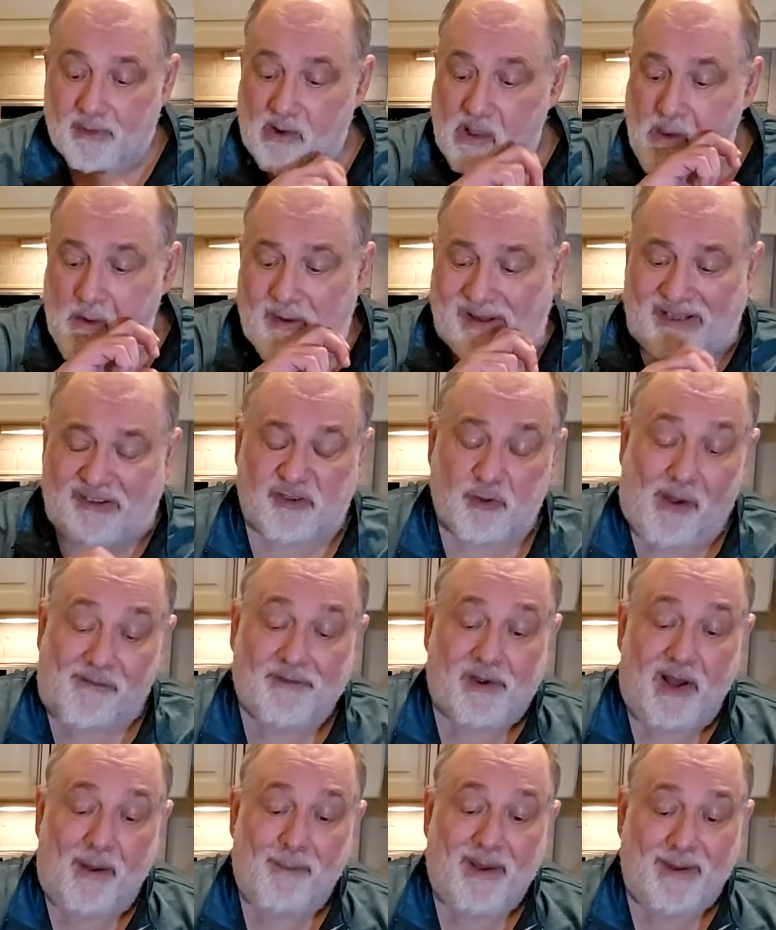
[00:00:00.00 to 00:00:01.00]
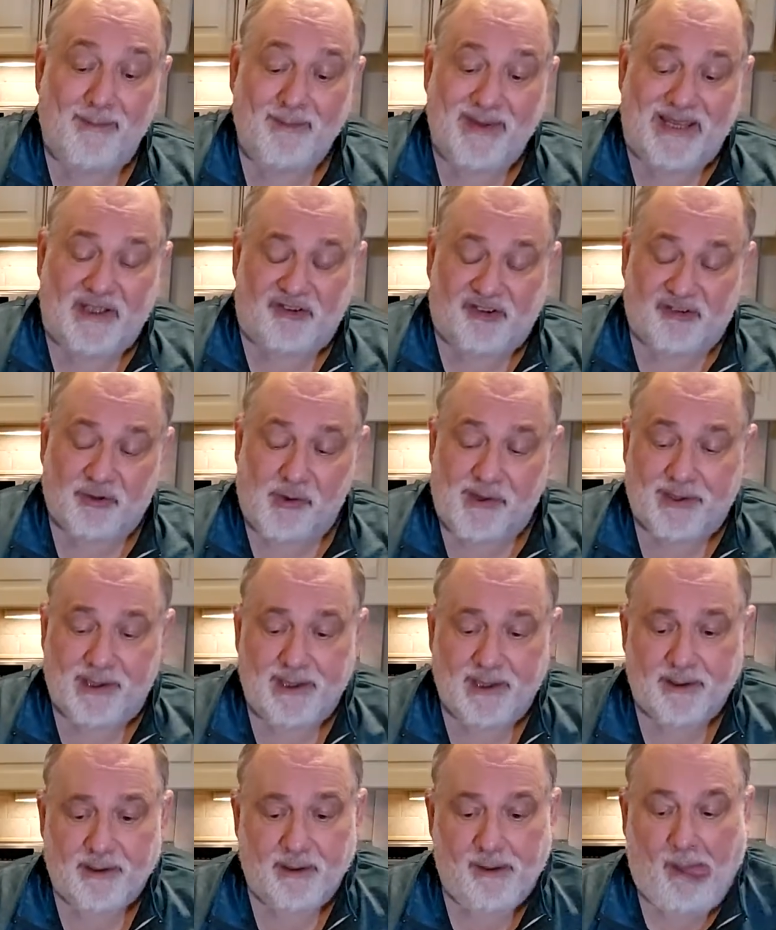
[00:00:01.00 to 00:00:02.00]
Okay, so I've got my meats on
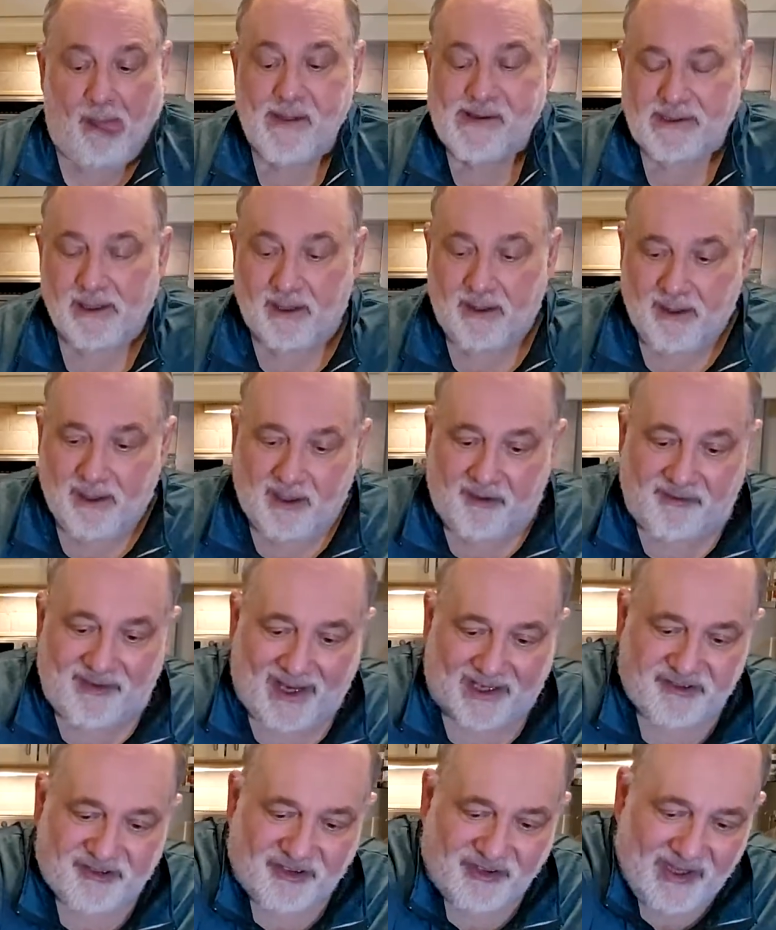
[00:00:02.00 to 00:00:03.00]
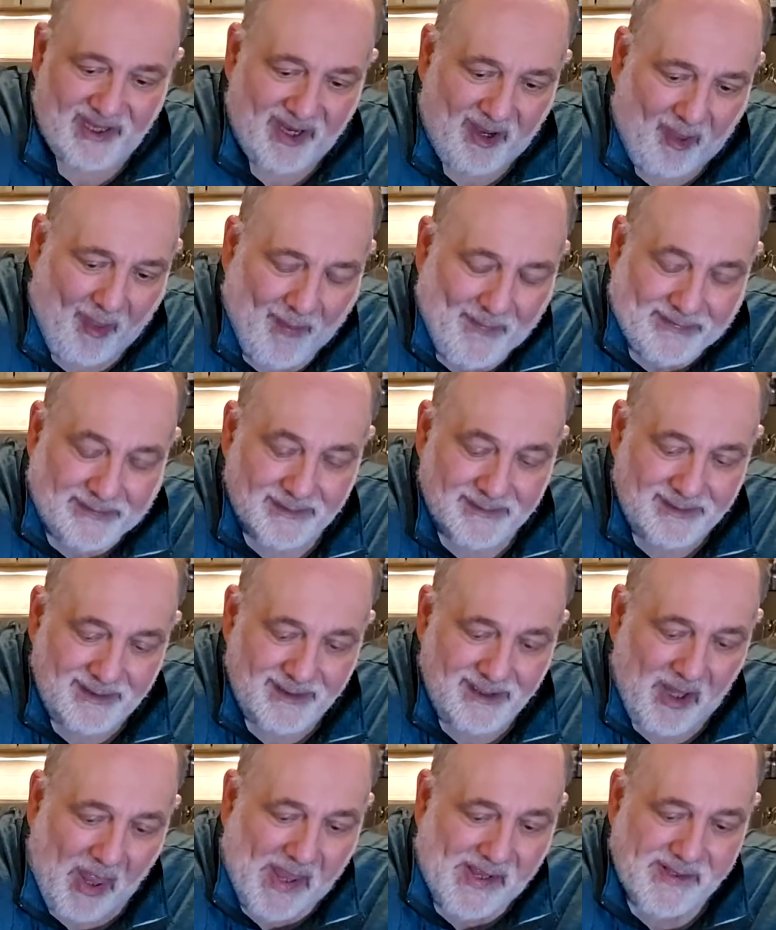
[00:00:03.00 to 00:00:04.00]
here. Next thing
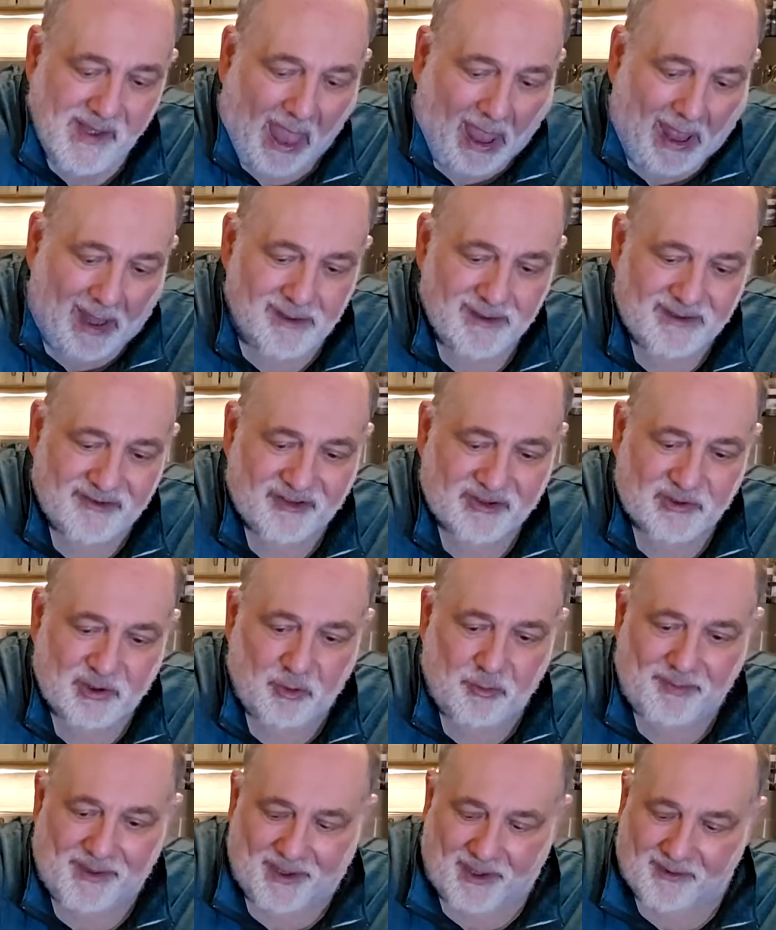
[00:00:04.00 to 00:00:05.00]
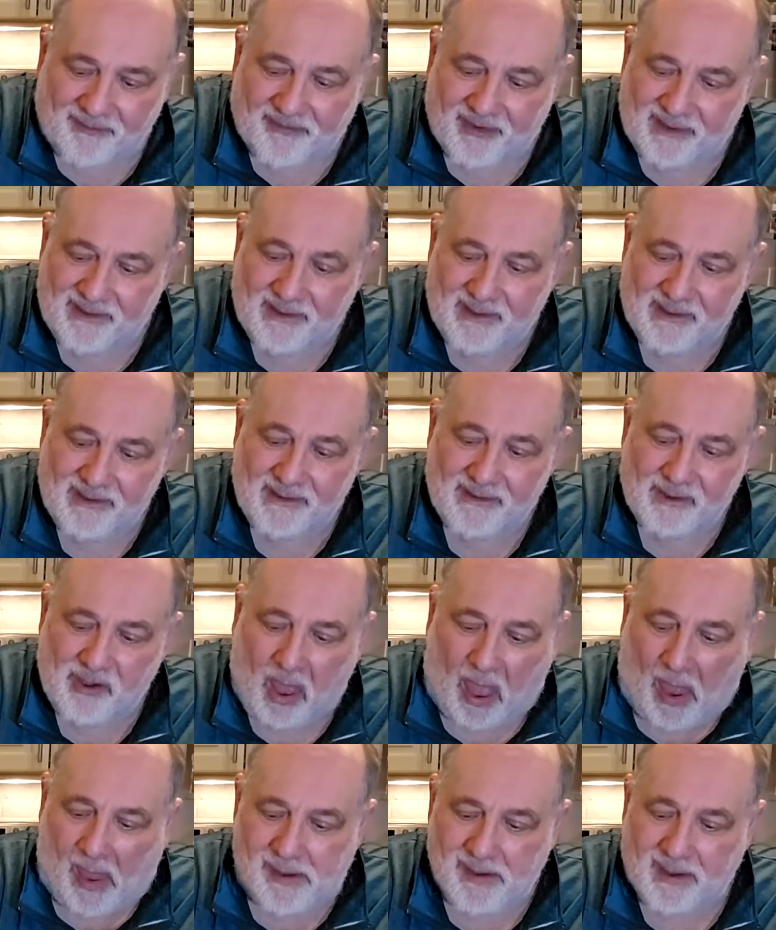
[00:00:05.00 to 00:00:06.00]
is a little bit of
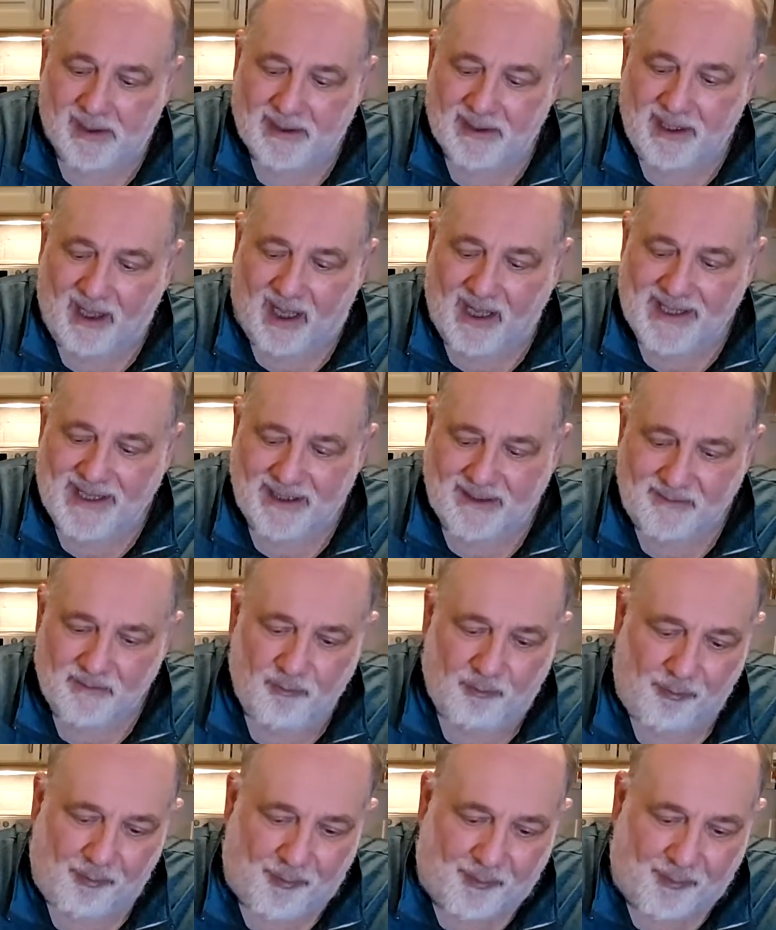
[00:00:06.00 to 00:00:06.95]
onion.